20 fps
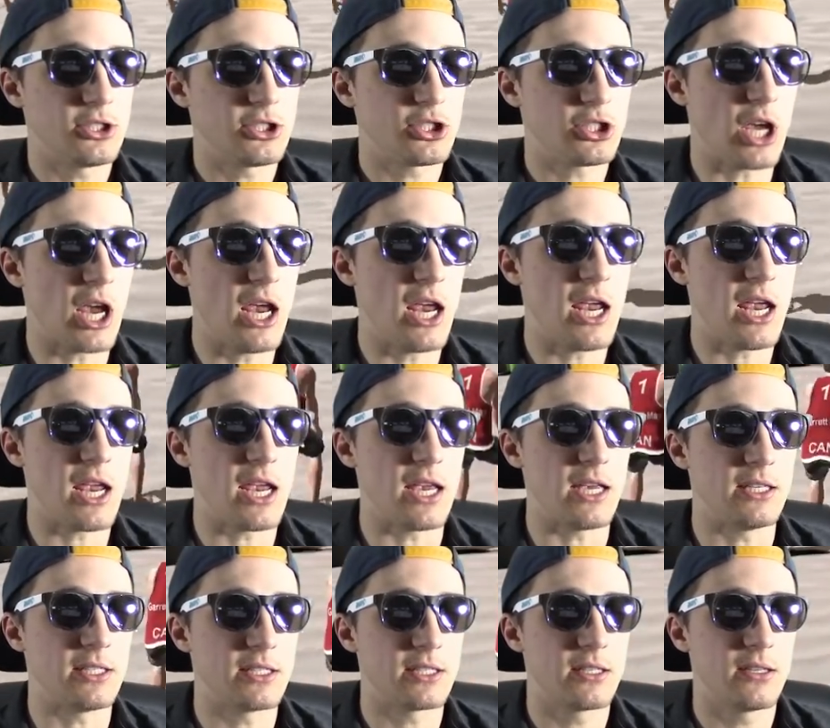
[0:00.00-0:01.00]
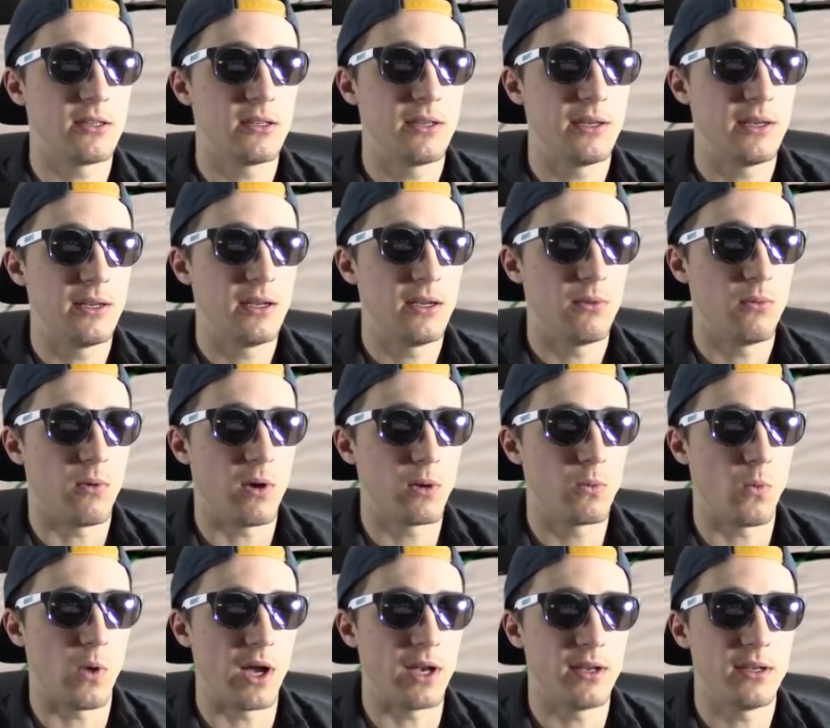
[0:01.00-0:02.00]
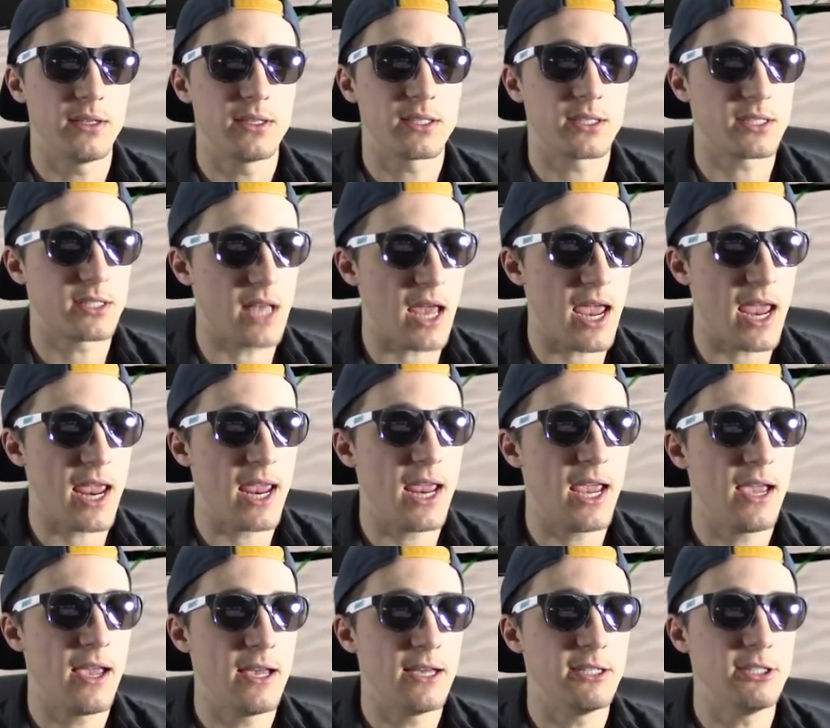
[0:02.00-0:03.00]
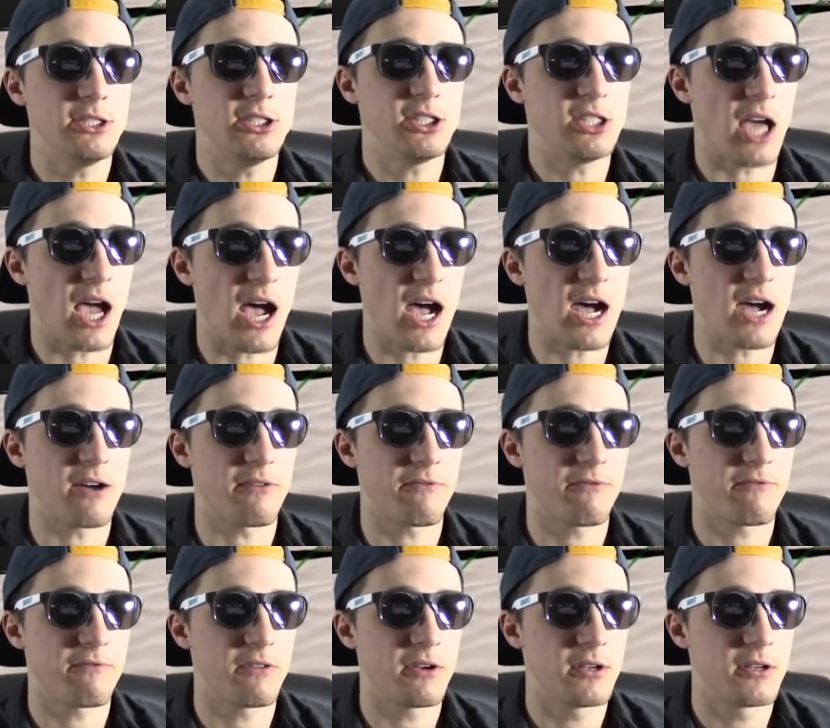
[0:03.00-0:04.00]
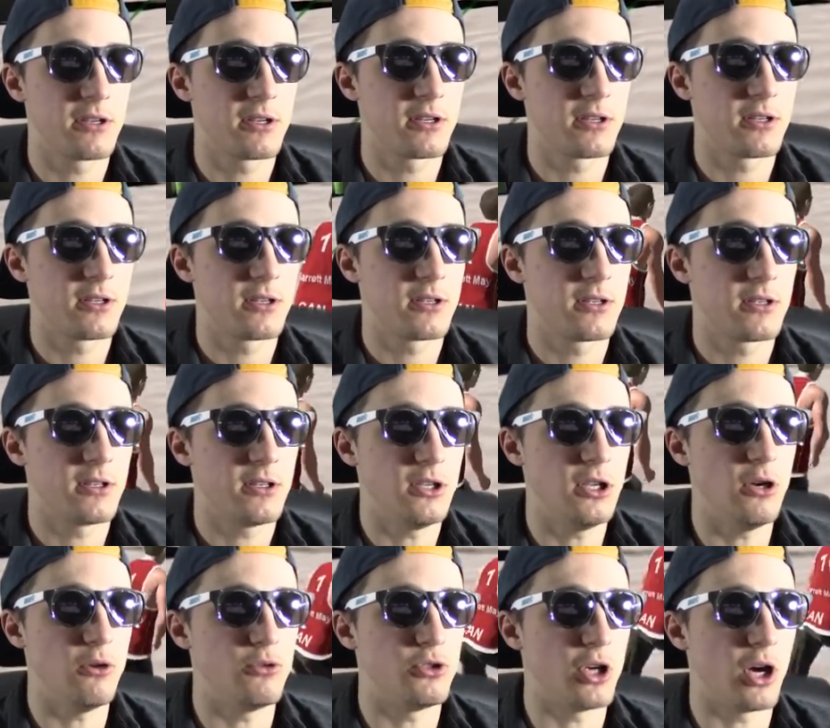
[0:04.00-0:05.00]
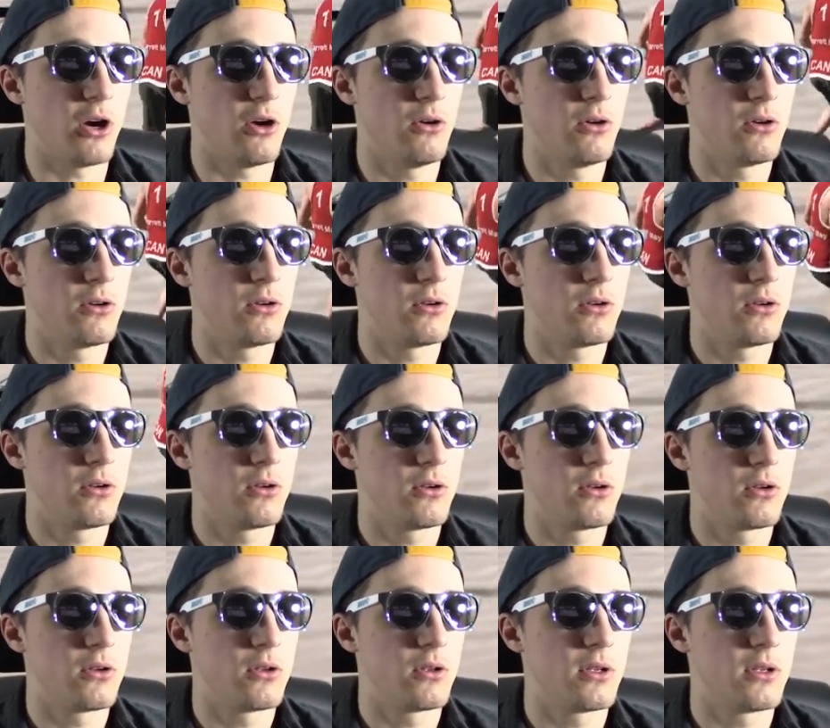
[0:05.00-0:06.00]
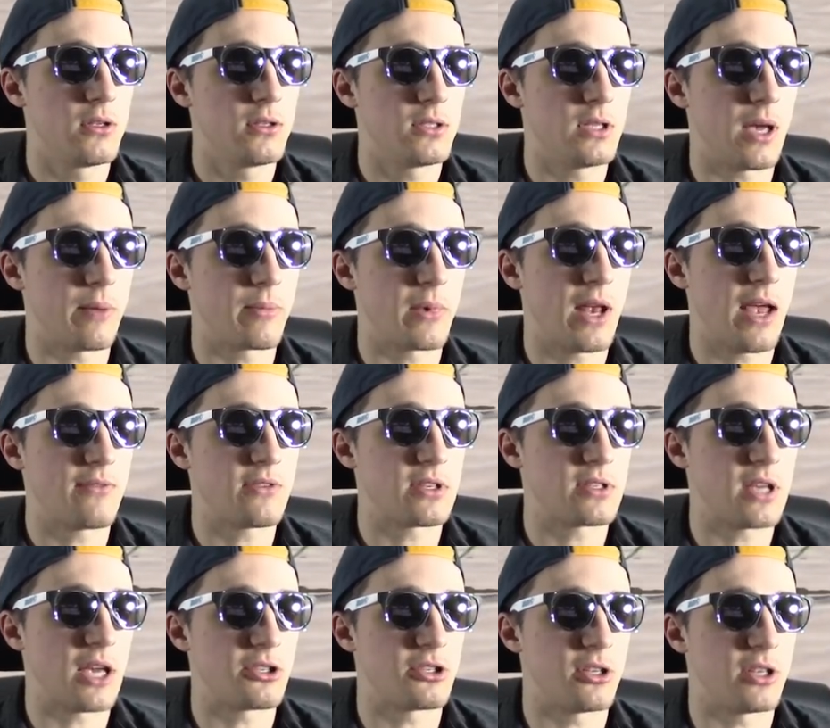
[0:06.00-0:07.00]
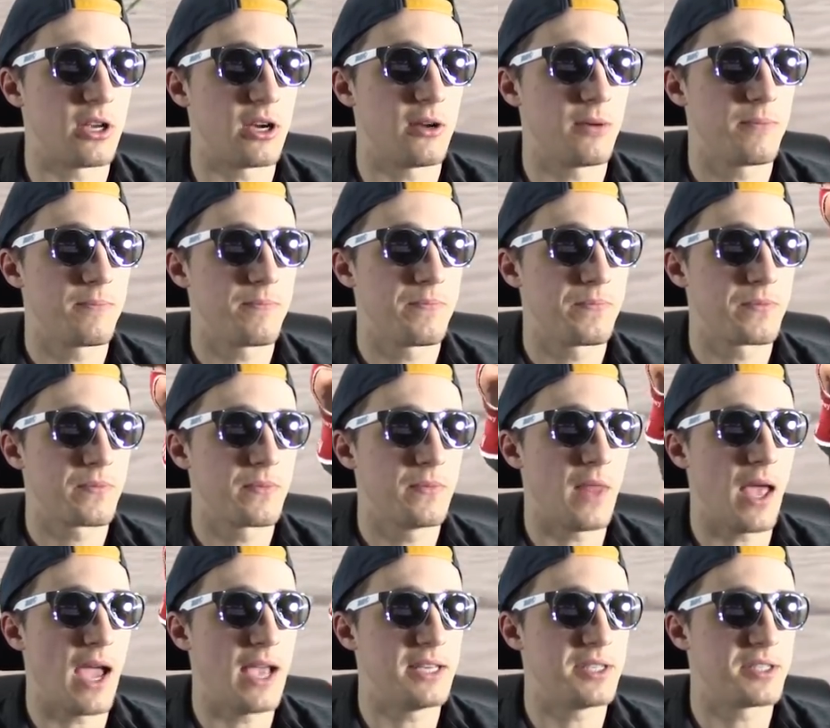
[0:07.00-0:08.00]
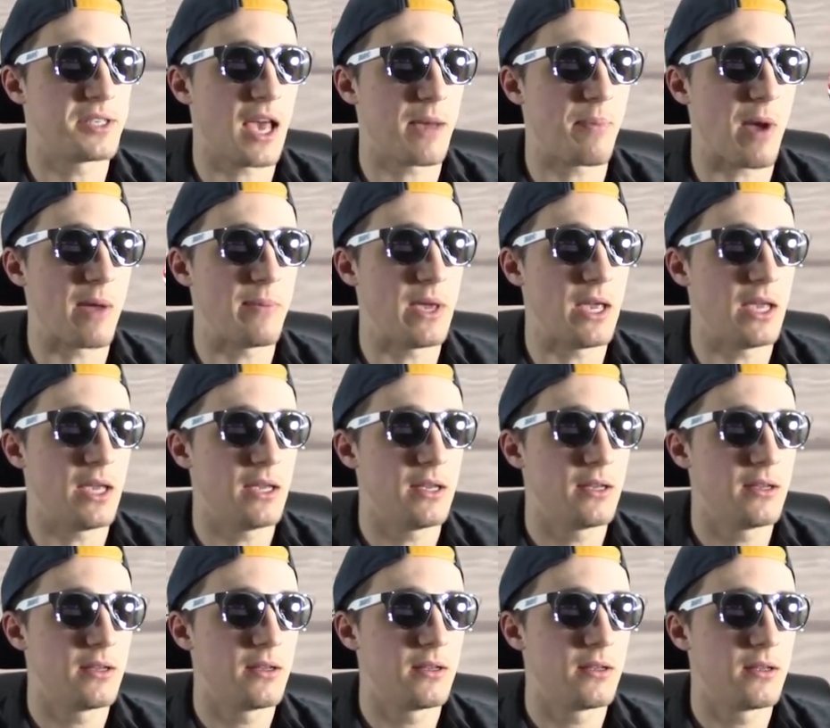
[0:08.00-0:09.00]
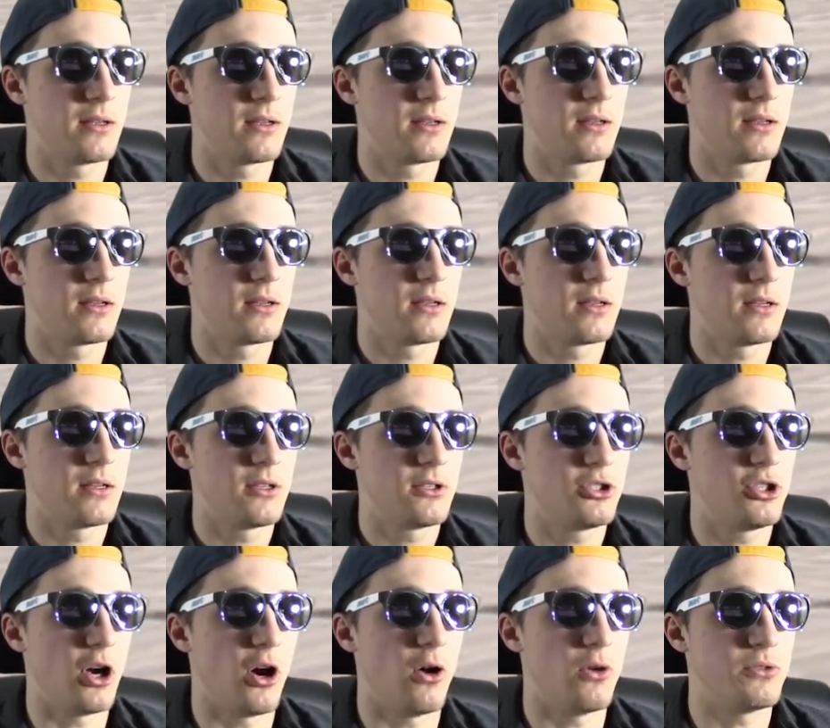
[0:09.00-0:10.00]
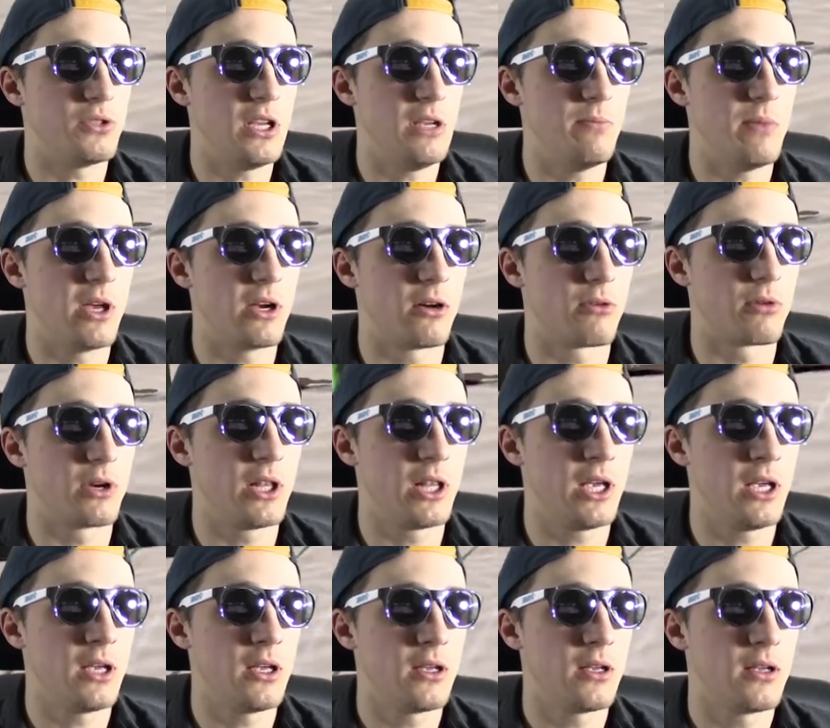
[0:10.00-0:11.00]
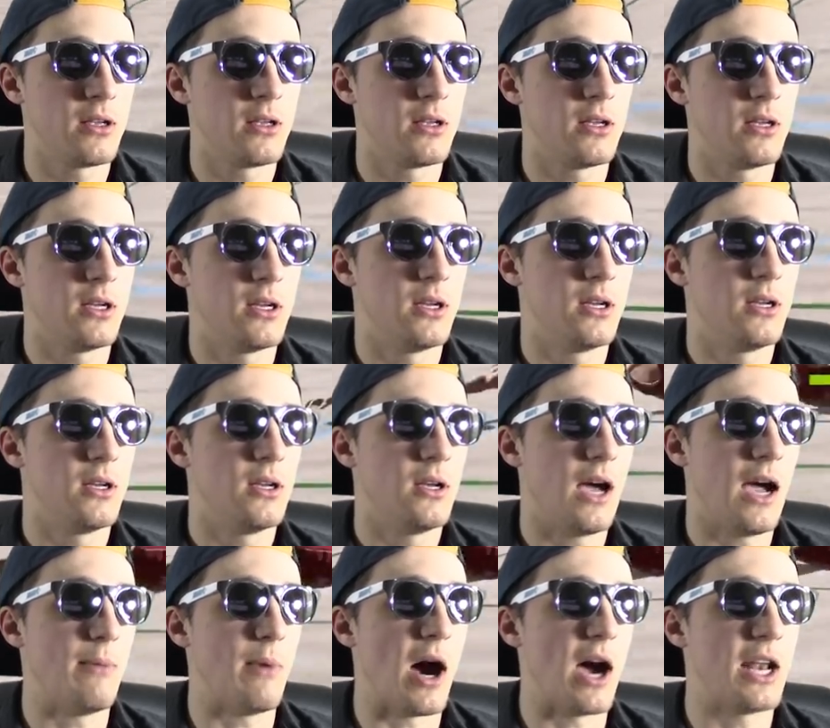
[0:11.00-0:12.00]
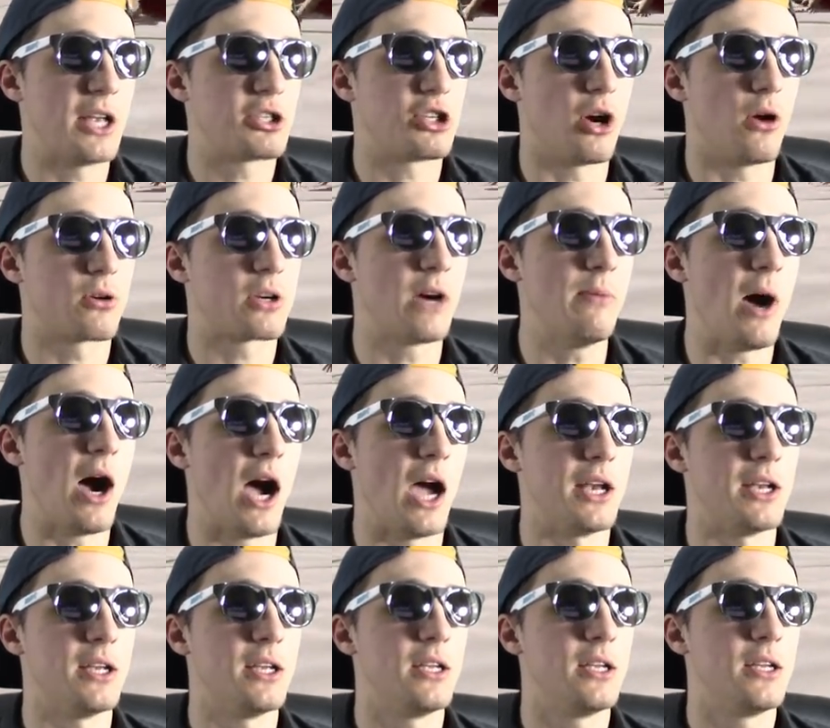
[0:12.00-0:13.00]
Jeez. one one. Stay tough. You, Joe. See, I'm going to have to set you there. Nice set by me. Joe, deep middle, really? I'm on it, Joe. Come on!